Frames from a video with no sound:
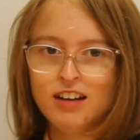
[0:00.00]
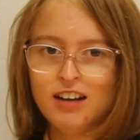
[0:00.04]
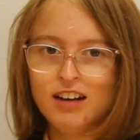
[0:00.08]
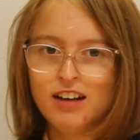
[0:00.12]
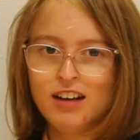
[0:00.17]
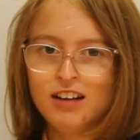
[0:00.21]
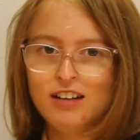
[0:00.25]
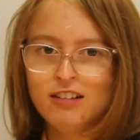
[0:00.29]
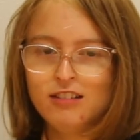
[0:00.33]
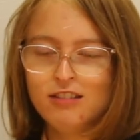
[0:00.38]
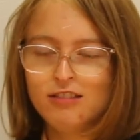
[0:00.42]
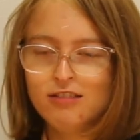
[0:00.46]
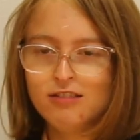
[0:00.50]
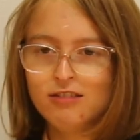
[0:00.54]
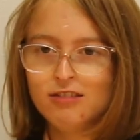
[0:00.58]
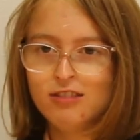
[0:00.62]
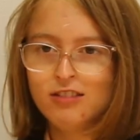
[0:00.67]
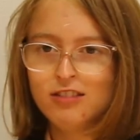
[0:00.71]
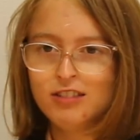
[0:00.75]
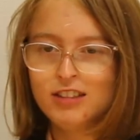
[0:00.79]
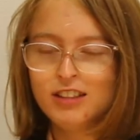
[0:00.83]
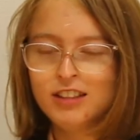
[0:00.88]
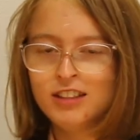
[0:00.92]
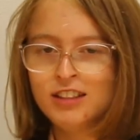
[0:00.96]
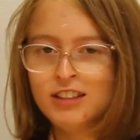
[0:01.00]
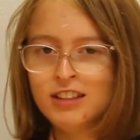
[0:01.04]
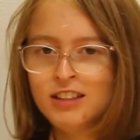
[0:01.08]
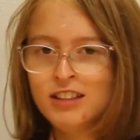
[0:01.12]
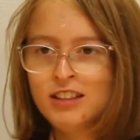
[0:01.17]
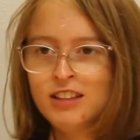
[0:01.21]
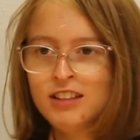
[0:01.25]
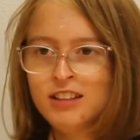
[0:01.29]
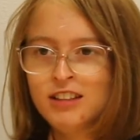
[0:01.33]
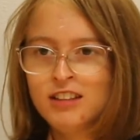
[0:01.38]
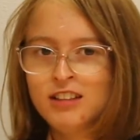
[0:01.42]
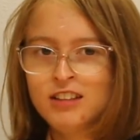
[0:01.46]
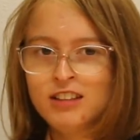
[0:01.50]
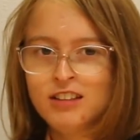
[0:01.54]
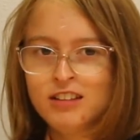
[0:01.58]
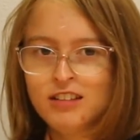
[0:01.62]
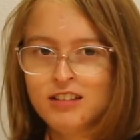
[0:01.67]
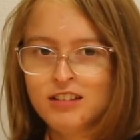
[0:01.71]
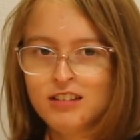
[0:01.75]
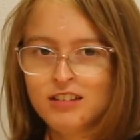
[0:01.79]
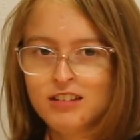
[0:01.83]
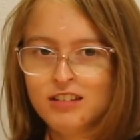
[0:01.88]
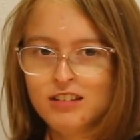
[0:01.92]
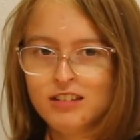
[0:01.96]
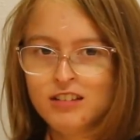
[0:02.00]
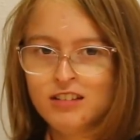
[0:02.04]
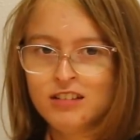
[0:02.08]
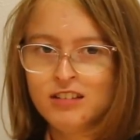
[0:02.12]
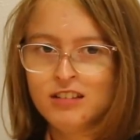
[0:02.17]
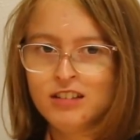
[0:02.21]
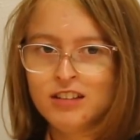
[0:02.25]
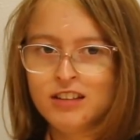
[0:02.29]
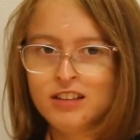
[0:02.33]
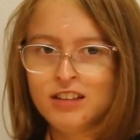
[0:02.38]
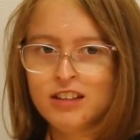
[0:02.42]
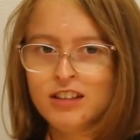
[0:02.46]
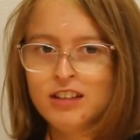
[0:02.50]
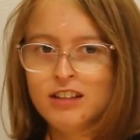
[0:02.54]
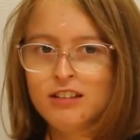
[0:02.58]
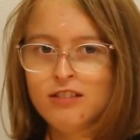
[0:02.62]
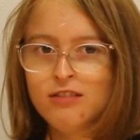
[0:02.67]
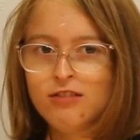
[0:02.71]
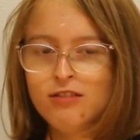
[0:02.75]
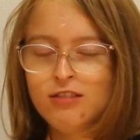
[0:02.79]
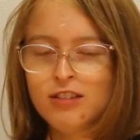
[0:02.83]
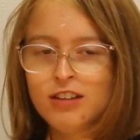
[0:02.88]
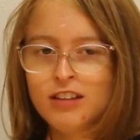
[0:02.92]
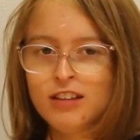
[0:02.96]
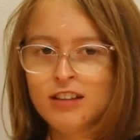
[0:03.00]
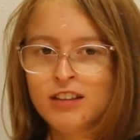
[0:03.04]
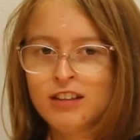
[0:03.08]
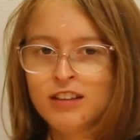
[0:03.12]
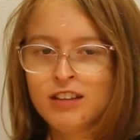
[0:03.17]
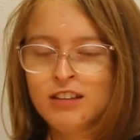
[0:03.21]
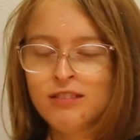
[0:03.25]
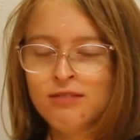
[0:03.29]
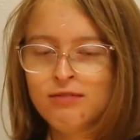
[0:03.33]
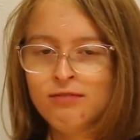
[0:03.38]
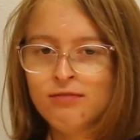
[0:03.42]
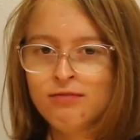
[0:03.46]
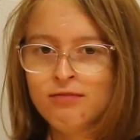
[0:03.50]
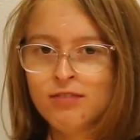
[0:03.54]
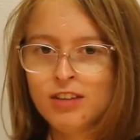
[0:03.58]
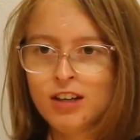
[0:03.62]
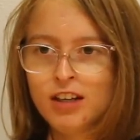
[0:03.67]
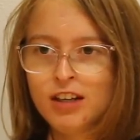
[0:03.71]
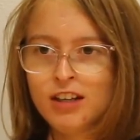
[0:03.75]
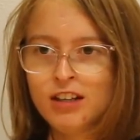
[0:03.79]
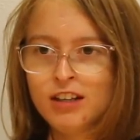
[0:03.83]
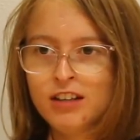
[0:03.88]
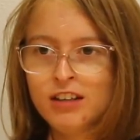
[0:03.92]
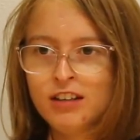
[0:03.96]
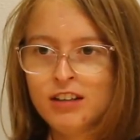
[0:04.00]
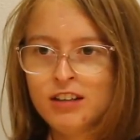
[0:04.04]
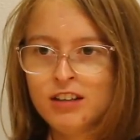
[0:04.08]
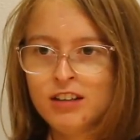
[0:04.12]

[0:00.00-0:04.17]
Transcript: I don't really like it when my